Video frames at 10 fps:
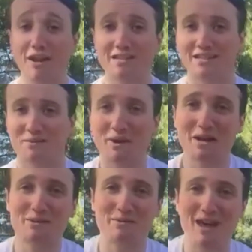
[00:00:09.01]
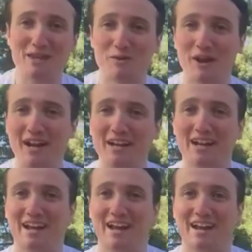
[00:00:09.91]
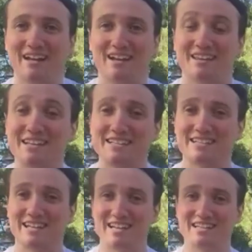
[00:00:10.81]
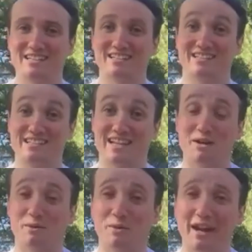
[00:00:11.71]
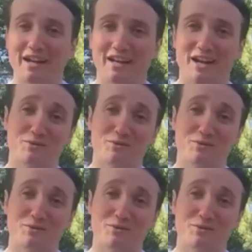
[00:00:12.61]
friends, my name is Matthew Rain, and this is Sustainable Rain,